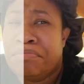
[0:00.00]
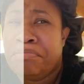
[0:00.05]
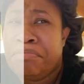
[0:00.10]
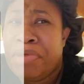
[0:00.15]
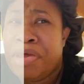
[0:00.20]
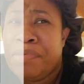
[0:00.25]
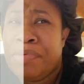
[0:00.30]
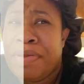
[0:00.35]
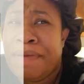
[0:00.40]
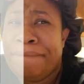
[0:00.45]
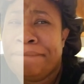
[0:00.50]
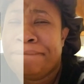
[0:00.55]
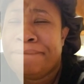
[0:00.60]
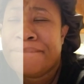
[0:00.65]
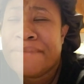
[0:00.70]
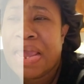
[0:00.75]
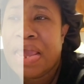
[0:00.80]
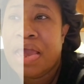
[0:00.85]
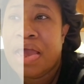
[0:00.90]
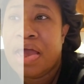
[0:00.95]
maybe.
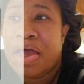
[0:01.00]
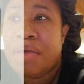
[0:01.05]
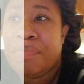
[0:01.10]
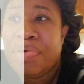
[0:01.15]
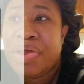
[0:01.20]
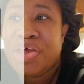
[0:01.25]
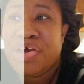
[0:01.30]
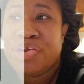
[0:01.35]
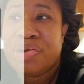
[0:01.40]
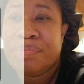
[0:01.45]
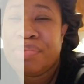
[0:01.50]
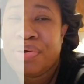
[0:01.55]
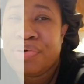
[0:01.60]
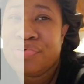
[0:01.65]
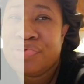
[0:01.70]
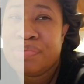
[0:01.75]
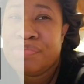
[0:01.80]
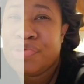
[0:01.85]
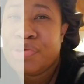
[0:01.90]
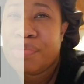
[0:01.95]
I'm probably going to
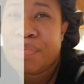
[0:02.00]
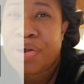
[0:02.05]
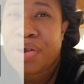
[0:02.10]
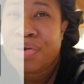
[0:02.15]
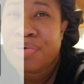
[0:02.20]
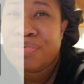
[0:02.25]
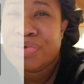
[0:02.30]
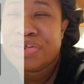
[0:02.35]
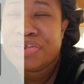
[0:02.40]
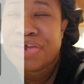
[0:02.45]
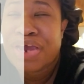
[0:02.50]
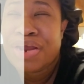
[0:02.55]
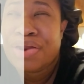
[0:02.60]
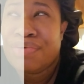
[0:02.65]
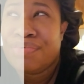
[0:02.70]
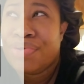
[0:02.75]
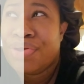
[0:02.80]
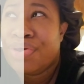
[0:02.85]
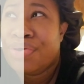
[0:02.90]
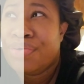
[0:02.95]
post them tomorrow, which I
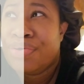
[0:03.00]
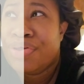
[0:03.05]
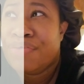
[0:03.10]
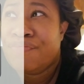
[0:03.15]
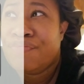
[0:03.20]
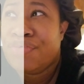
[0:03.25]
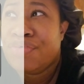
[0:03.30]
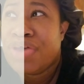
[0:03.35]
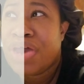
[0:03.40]
don't know if you